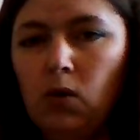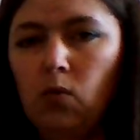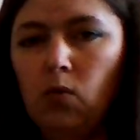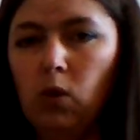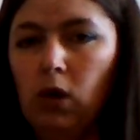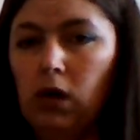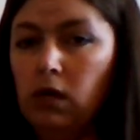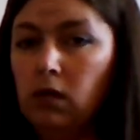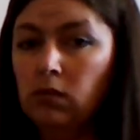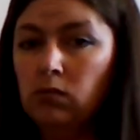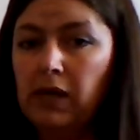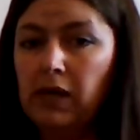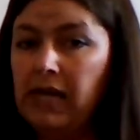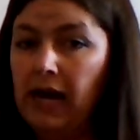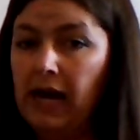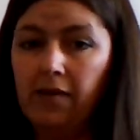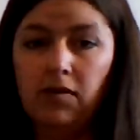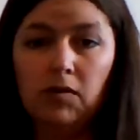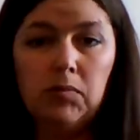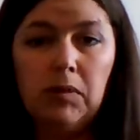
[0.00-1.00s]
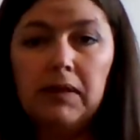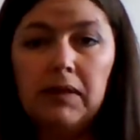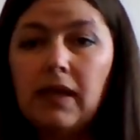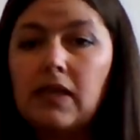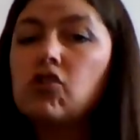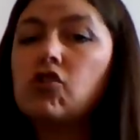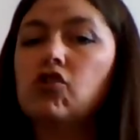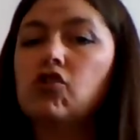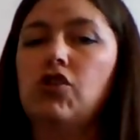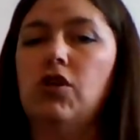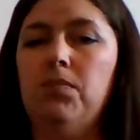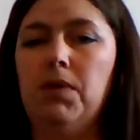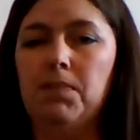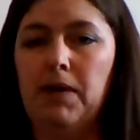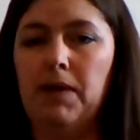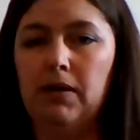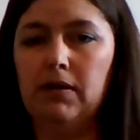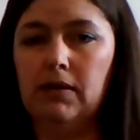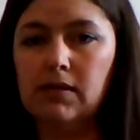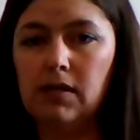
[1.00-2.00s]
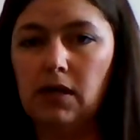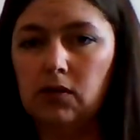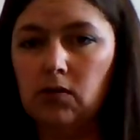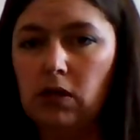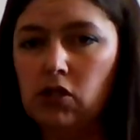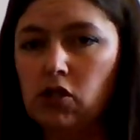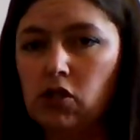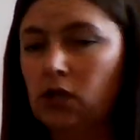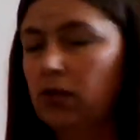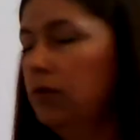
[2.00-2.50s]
Well, we have a relationship about acceleration and